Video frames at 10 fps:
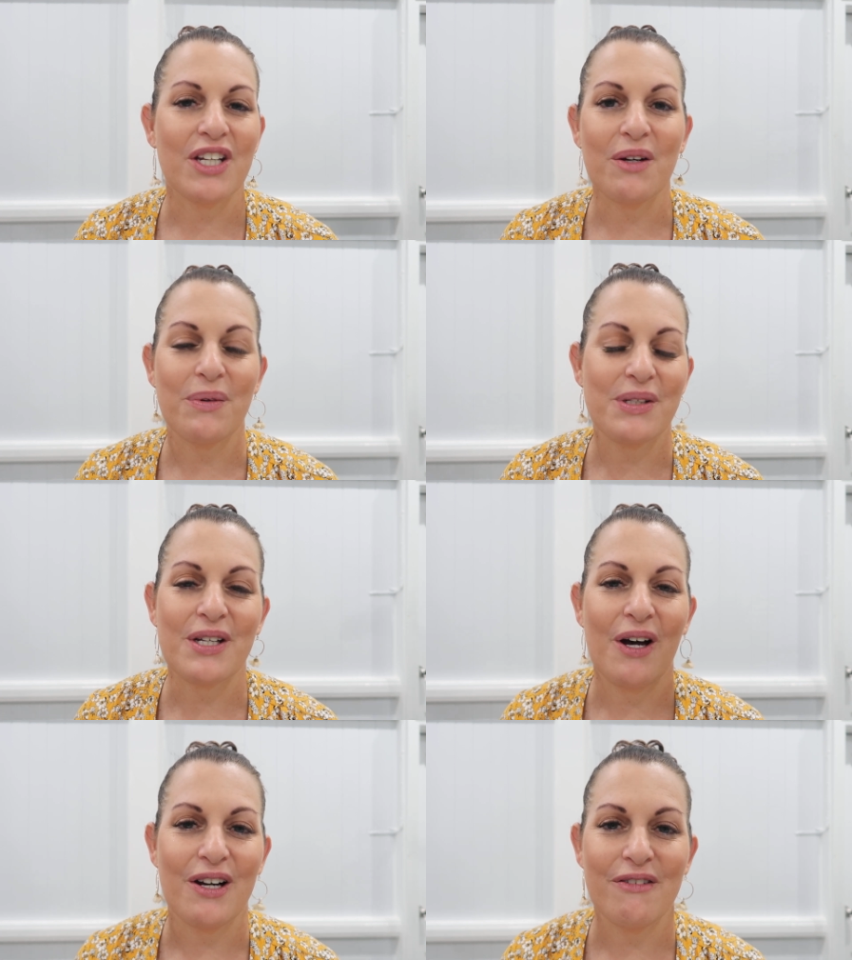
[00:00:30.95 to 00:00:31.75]
year
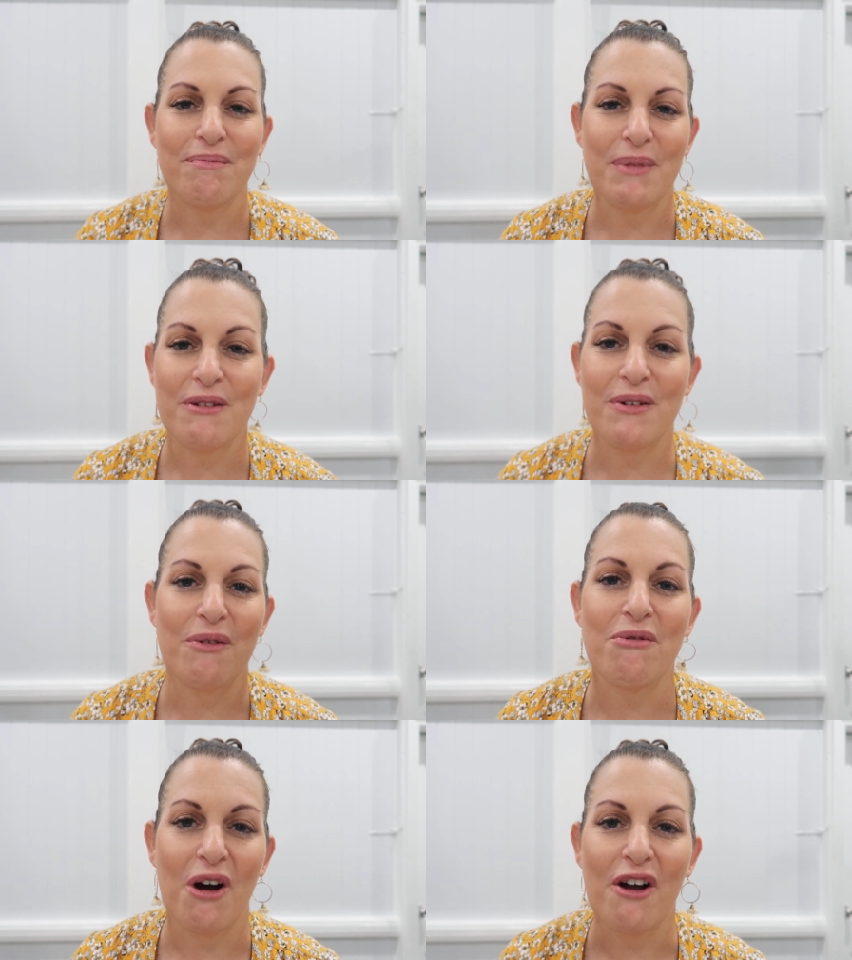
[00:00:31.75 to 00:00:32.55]
was kind of a bit of
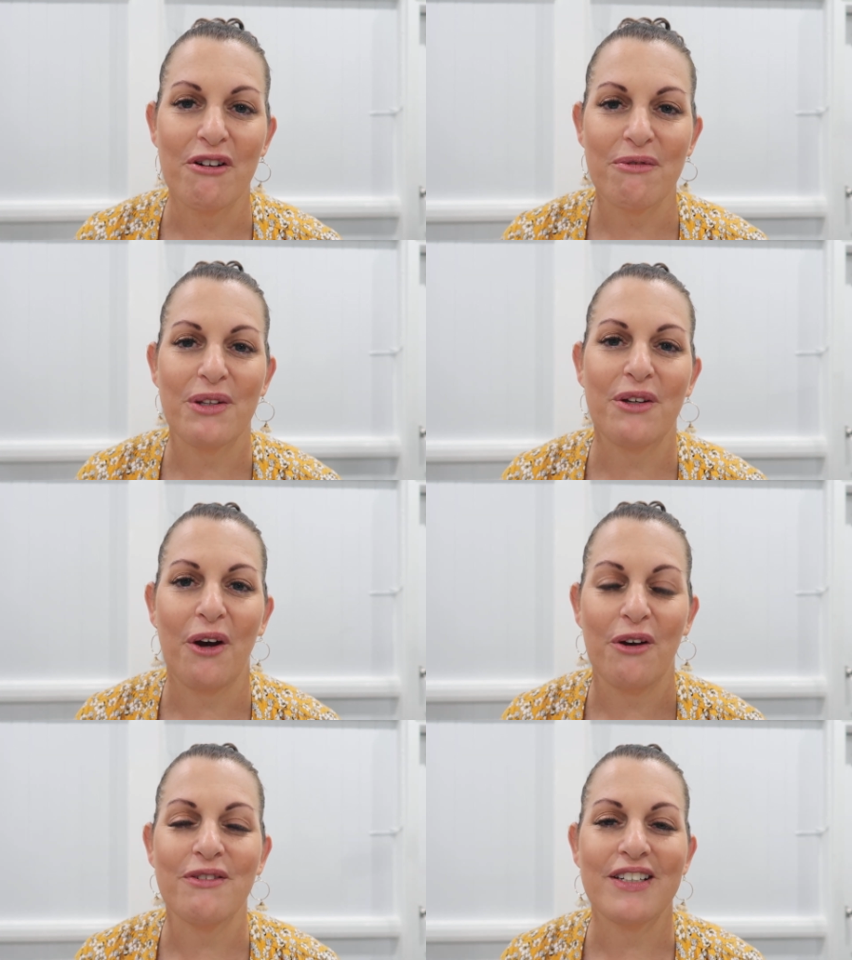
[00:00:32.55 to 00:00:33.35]
a write-off with
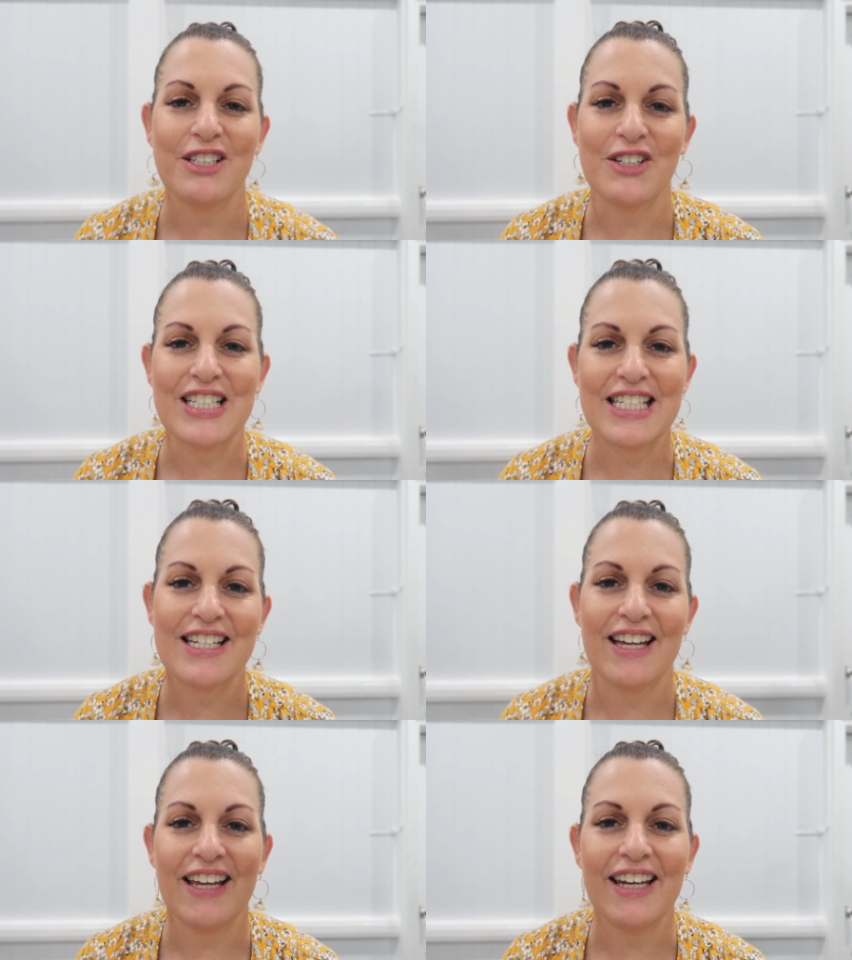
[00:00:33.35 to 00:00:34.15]

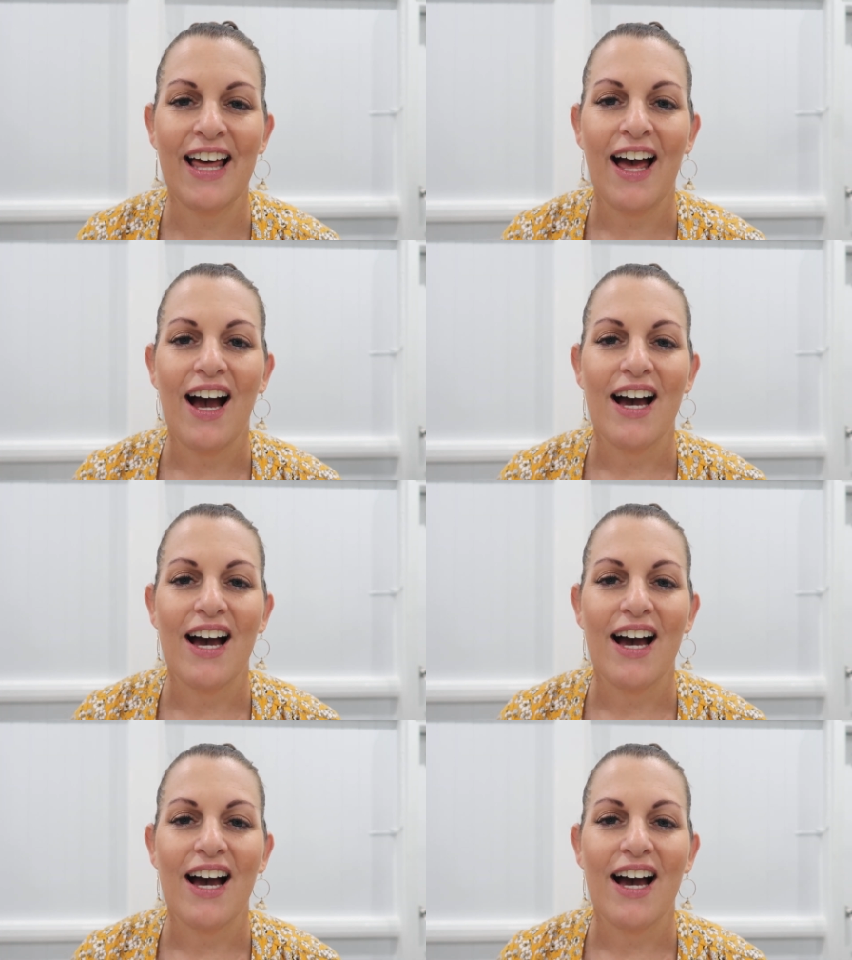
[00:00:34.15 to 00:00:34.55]
COVID-19.